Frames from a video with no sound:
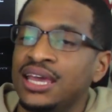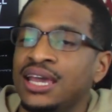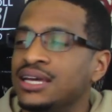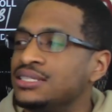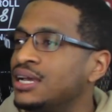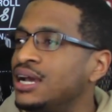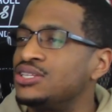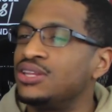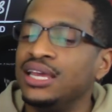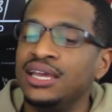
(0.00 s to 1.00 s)
as it got
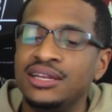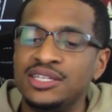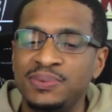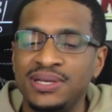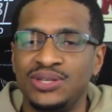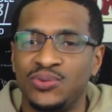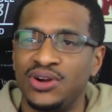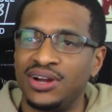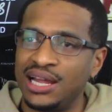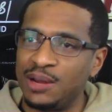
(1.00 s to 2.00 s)
to the end, especially with
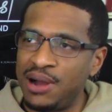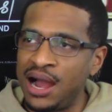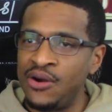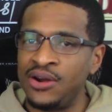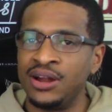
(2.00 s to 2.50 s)
her like powering